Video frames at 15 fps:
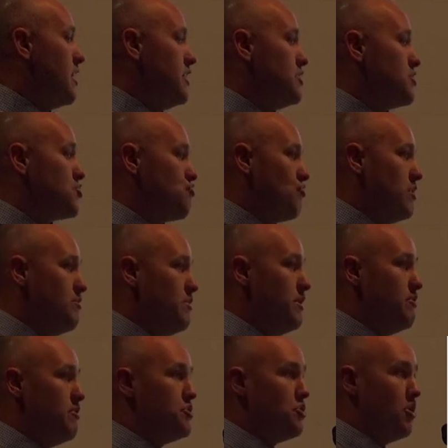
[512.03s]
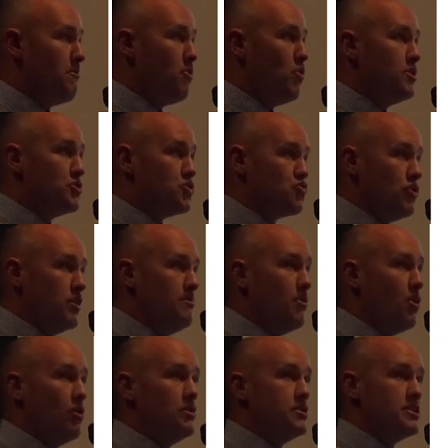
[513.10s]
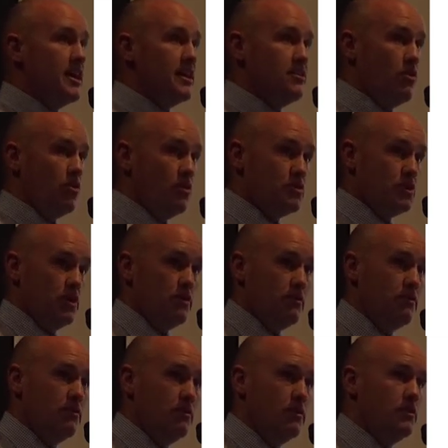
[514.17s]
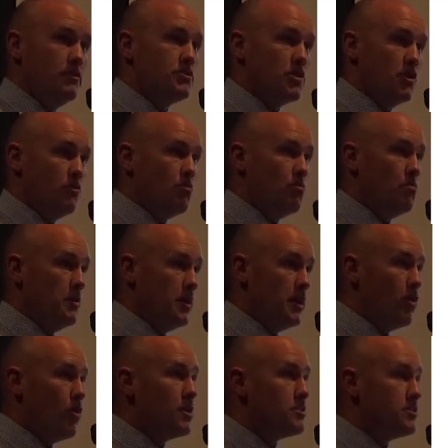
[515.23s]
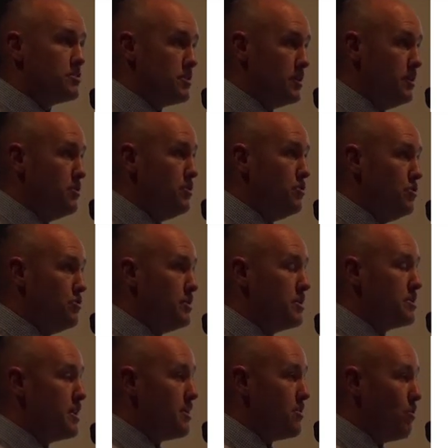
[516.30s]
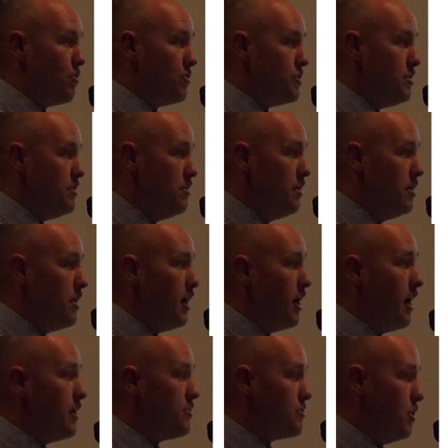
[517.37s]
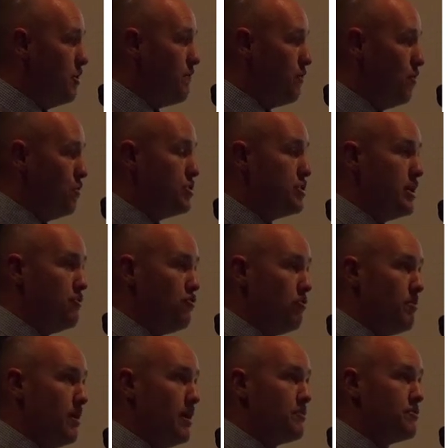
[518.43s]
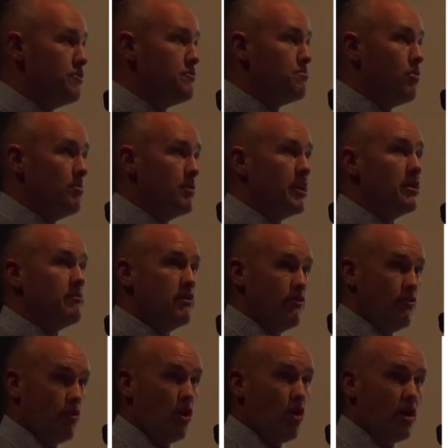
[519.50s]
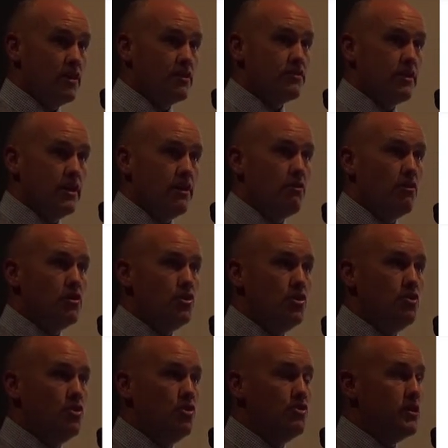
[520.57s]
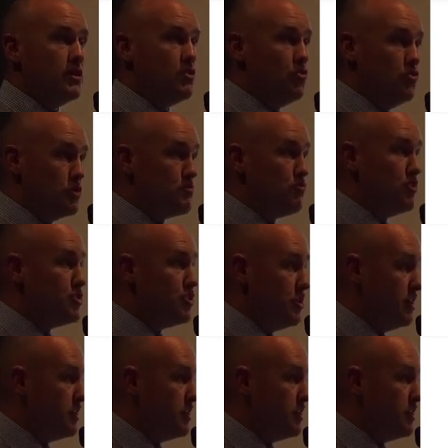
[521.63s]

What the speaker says: stream here, a dot point stream on technology. So we'd like to see you using technology. So for general maths, there's probably going to be a reliance there on you using good spreadsheeting